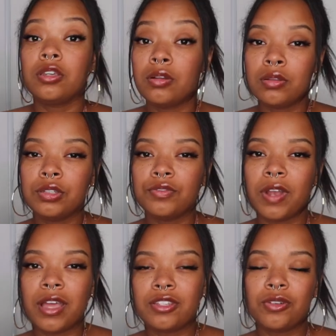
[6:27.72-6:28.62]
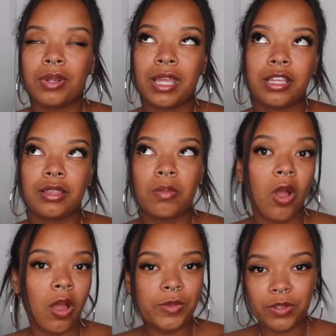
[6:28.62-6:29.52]
You know those friends who are like the
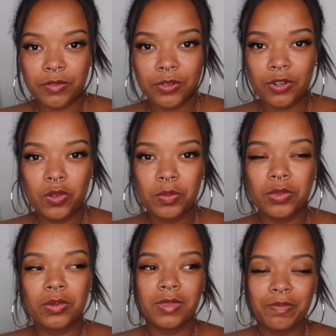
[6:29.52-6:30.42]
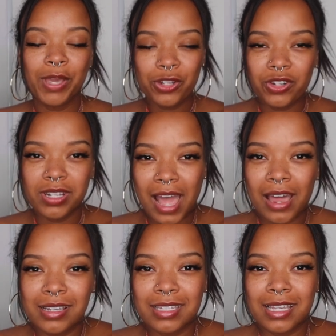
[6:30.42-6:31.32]
moms of the group? Picture
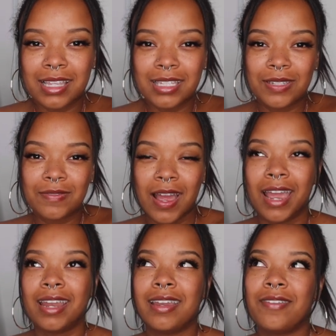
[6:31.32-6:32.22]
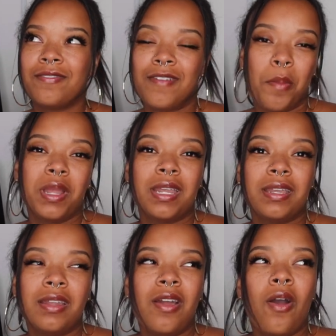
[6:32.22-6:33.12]
that as like the divine
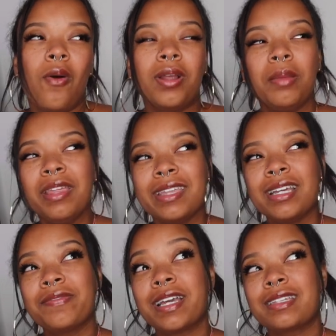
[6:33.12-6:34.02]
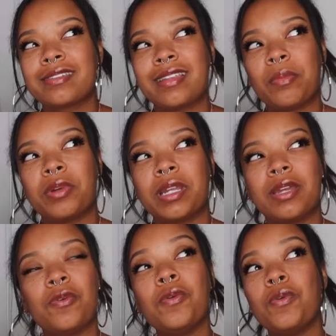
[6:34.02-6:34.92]
feminine. Or let me think of like a
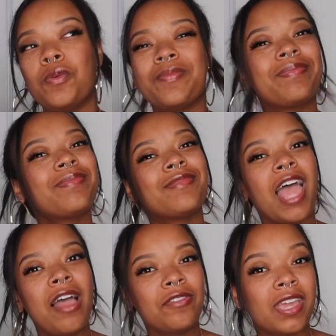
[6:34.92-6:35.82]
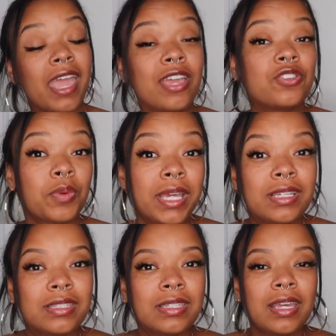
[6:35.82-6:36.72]
celebrity. Ooh, FK
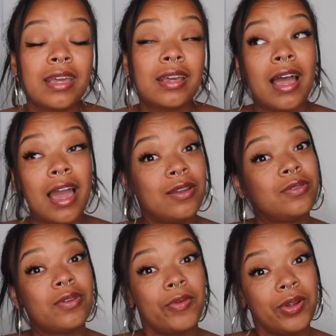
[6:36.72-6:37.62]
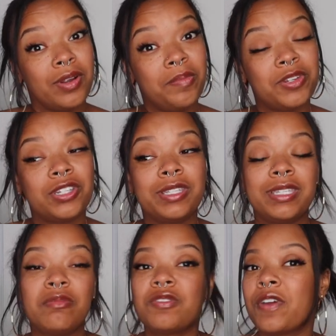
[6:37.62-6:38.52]
Twigs. I don't know her, but she
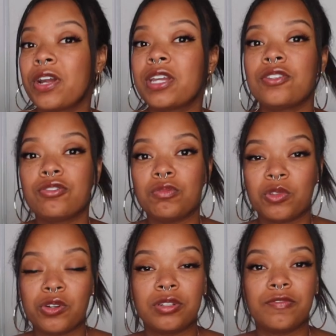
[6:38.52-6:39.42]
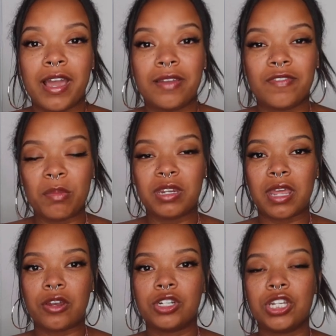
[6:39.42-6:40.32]
seems very in tune with her divine feminine
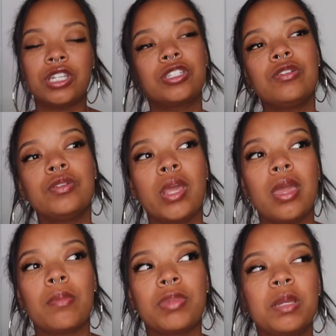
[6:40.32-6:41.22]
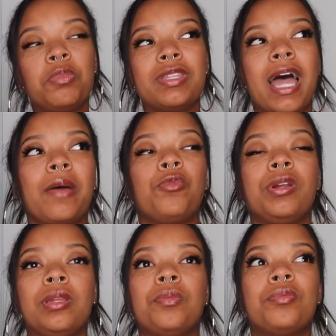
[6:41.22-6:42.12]
energy. It's those people that
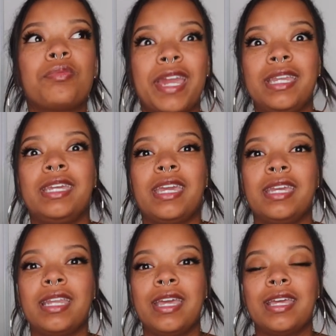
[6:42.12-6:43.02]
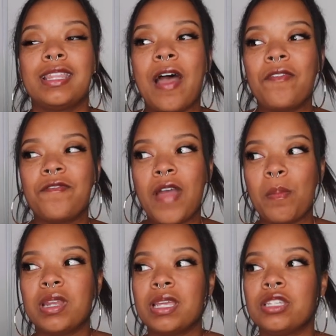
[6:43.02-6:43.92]
really radiate that
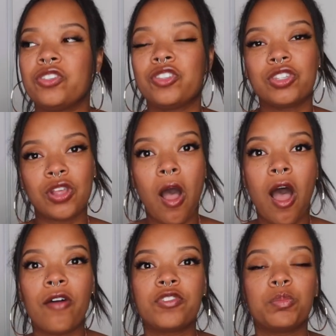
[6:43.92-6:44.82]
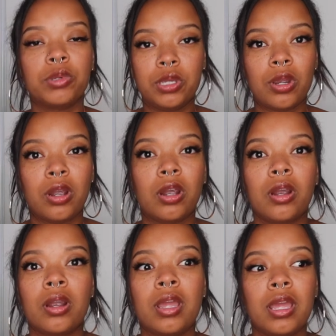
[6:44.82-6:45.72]
feminine, soft,
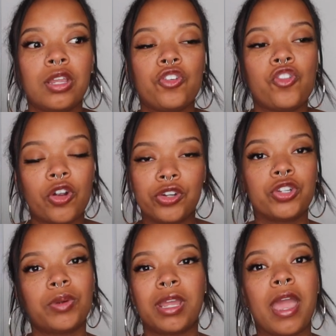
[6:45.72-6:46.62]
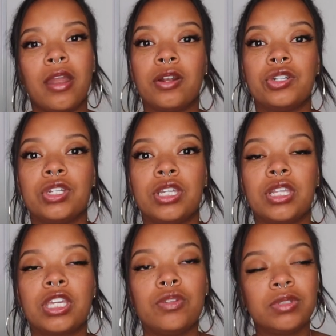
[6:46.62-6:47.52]
pure, nurturing energy.
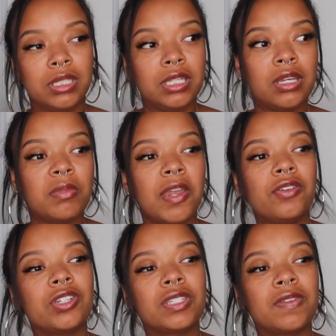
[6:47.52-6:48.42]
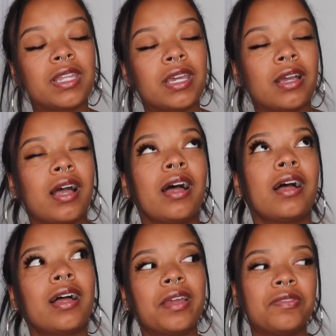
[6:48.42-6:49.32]
Like, you see them and you just feel like,
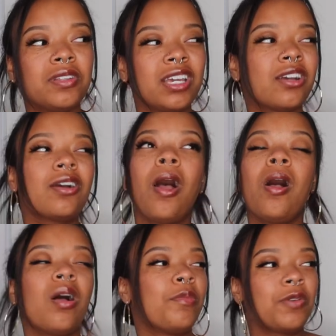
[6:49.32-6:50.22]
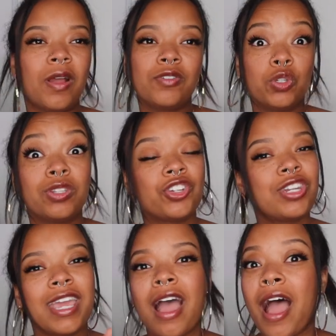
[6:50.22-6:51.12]
I feel like calm around you.
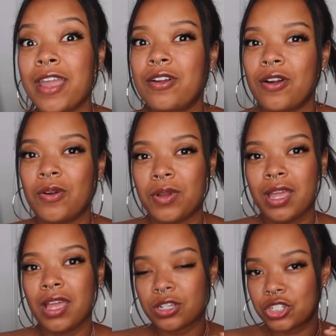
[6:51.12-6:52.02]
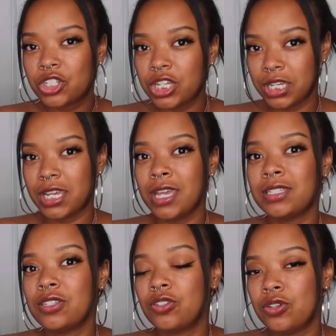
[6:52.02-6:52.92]
Jhené Aiko, she
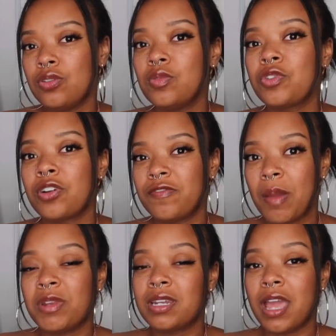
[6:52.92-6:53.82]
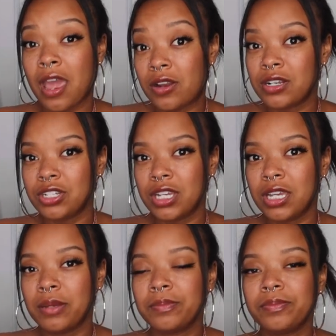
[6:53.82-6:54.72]
is in tune with her feminine
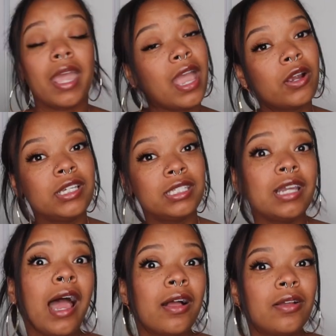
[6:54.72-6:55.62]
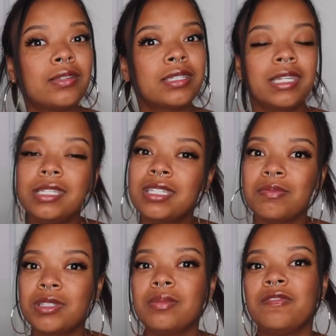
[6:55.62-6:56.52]
energy. Harry Styles, he
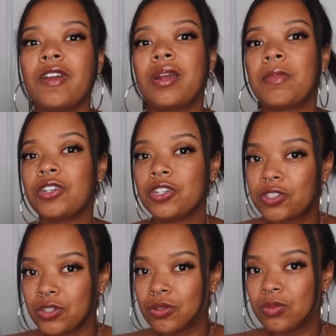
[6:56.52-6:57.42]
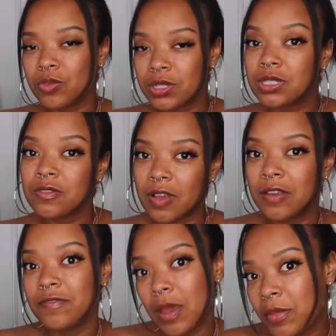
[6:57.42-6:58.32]
seems to be very much in tune with his
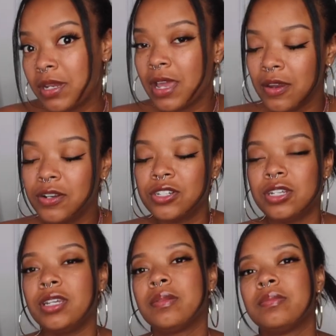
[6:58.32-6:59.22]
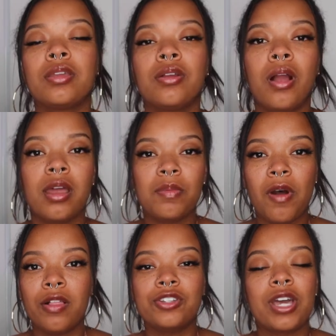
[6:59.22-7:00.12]
divine feminine energy. You're
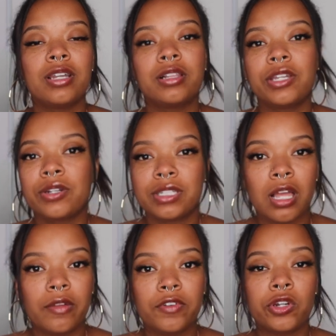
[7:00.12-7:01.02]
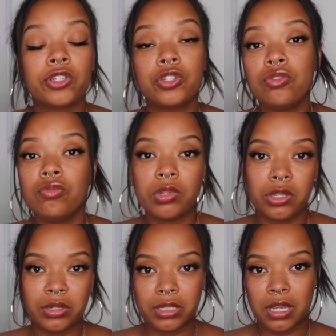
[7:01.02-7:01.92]
unapologetically yourself, you're in tune with
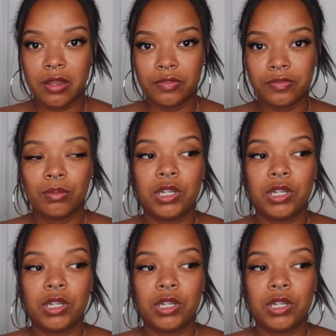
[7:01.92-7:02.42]
yourself.